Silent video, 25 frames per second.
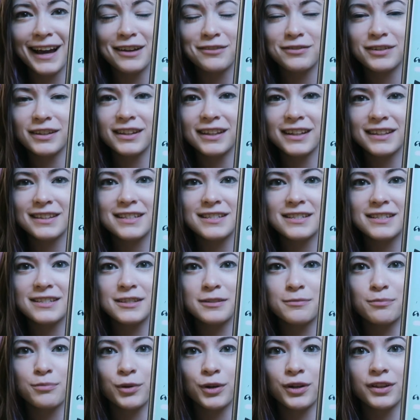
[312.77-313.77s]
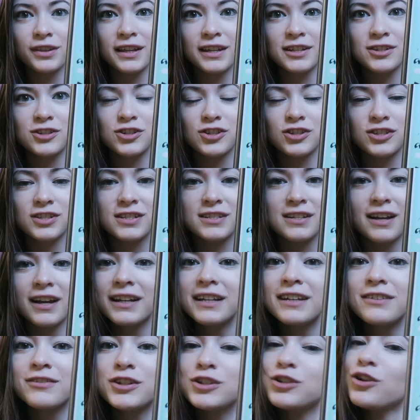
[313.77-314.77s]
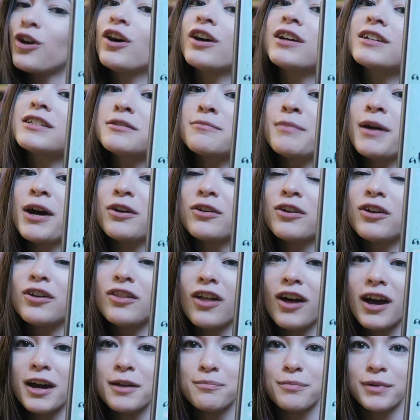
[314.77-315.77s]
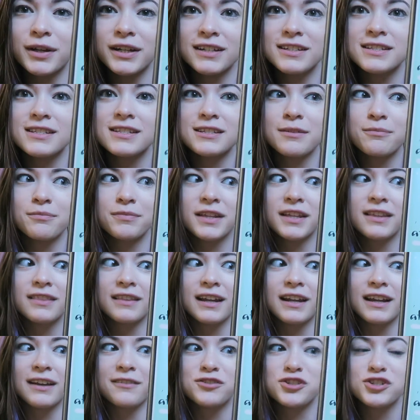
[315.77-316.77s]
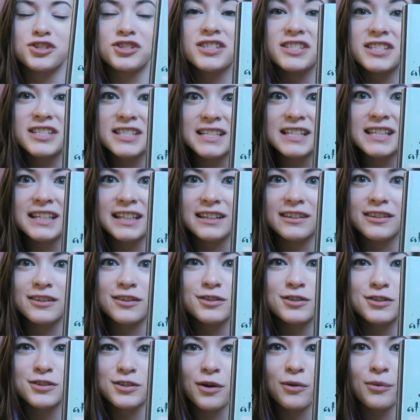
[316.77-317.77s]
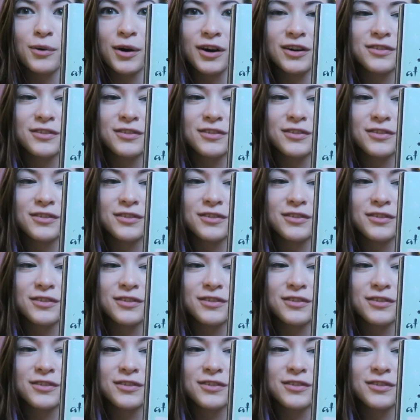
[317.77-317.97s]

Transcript: I feel like this is a book that's just not even talked about a lot, but it's something that I've just seen so